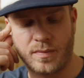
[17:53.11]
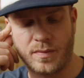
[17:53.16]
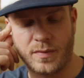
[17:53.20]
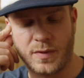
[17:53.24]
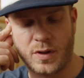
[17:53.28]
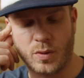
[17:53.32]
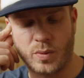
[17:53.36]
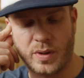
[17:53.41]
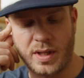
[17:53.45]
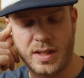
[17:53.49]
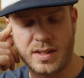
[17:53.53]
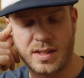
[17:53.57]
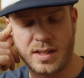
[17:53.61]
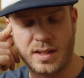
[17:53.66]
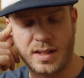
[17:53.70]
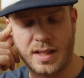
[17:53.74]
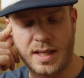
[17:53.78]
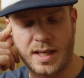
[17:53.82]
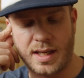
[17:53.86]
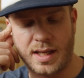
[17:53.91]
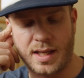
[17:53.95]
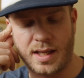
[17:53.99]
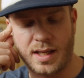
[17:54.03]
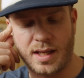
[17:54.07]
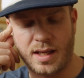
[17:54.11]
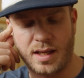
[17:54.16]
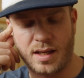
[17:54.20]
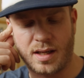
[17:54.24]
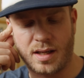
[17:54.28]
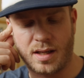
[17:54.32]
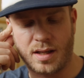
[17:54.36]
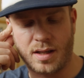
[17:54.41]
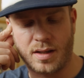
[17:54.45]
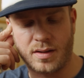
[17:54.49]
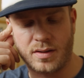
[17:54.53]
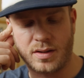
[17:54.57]
the reason that
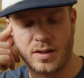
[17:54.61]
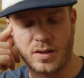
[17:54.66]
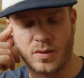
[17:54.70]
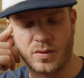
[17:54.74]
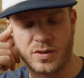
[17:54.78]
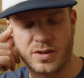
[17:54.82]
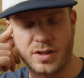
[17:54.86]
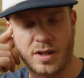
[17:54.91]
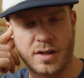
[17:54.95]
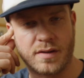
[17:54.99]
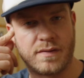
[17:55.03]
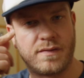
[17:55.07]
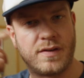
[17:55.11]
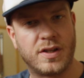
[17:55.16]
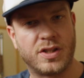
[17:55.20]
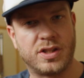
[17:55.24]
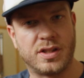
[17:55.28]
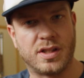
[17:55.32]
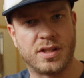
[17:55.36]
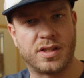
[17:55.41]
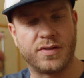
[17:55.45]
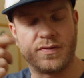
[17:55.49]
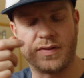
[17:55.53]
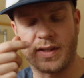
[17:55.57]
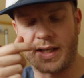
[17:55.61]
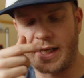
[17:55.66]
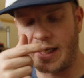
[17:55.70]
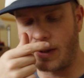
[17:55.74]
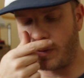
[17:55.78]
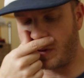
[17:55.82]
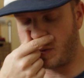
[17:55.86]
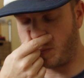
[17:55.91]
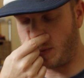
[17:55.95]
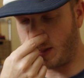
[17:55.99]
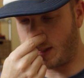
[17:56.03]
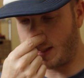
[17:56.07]
I, started fishing this fly
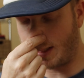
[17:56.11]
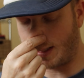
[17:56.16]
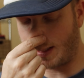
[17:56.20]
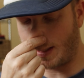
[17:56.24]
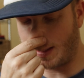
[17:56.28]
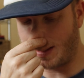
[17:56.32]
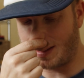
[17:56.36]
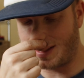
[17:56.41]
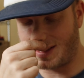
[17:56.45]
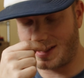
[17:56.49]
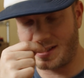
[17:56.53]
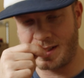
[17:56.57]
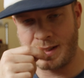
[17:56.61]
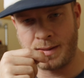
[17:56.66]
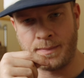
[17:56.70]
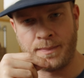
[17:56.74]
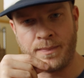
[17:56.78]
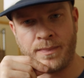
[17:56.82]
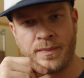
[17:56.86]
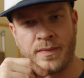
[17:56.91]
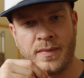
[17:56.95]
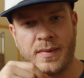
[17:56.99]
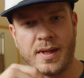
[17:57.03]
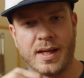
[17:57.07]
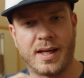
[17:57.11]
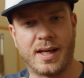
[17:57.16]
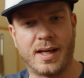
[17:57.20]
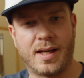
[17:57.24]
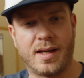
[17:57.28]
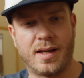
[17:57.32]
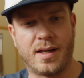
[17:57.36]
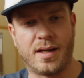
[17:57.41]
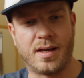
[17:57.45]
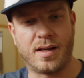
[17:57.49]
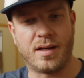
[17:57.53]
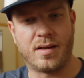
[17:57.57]
was because,
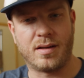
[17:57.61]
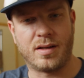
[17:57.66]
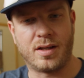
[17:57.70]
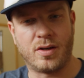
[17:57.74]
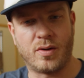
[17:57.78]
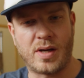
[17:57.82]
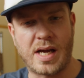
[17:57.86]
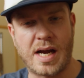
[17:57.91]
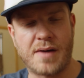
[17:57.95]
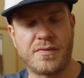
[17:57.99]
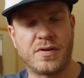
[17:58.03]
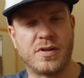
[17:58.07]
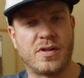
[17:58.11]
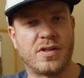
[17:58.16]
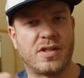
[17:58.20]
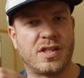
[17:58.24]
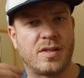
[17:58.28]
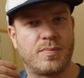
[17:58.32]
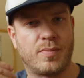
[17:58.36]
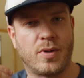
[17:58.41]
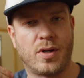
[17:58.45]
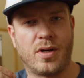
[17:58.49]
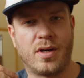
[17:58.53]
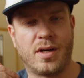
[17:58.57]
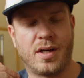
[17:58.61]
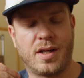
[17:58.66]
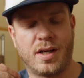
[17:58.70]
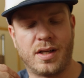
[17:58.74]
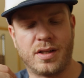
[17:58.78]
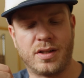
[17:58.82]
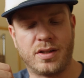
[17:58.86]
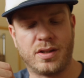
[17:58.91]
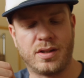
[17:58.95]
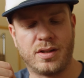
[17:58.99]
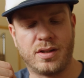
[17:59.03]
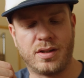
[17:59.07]
after the
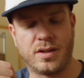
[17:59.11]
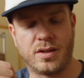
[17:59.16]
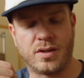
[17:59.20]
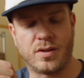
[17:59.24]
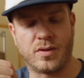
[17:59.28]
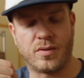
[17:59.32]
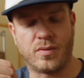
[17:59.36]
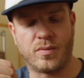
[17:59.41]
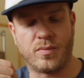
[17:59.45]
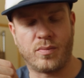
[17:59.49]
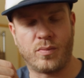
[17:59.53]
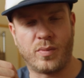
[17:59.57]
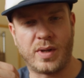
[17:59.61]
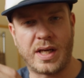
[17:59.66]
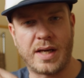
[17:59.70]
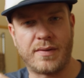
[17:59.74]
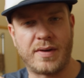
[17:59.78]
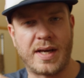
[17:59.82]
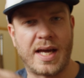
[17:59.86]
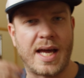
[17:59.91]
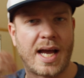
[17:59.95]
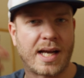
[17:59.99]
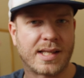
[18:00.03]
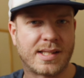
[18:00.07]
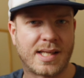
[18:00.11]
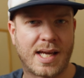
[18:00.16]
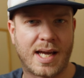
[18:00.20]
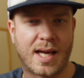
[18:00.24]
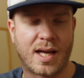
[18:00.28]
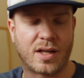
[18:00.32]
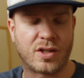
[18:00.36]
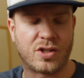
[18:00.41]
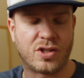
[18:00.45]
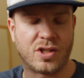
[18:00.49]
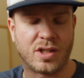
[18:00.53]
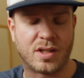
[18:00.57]
spawn, we have a hex
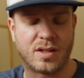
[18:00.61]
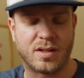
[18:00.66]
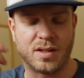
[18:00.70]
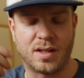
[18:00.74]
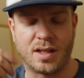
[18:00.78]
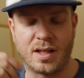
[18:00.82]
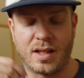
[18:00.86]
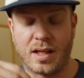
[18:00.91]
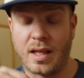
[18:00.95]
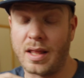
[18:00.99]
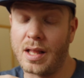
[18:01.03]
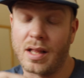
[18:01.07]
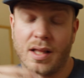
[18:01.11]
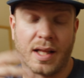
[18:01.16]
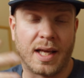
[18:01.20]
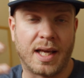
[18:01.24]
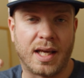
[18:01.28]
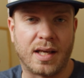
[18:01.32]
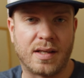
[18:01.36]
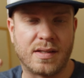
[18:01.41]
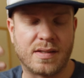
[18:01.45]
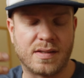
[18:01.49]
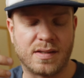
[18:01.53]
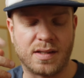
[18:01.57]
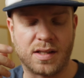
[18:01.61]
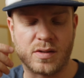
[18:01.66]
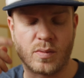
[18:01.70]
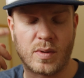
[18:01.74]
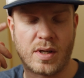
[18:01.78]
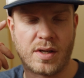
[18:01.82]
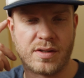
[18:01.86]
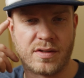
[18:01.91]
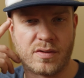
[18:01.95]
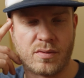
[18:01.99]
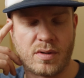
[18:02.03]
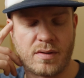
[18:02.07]
hatch in the lakes as
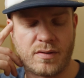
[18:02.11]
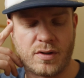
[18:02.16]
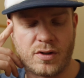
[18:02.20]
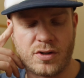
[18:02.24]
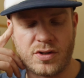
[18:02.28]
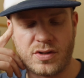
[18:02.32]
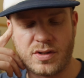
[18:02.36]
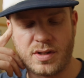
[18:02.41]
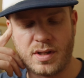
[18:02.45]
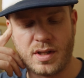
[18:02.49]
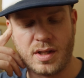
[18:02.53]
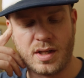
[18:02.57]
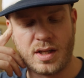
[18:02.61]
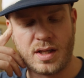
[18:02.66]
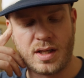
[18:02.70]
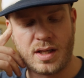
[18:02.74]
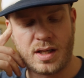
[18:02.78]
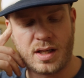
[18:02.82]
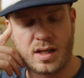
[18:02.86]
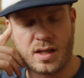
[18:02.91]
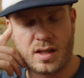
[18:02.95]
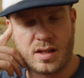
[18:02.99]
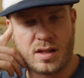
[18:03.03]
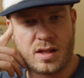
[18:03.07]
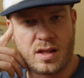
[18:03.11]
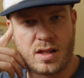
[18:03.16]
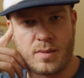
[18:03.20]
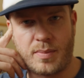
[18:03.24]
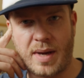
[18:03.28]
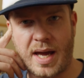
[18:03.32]
well as the rivers, and the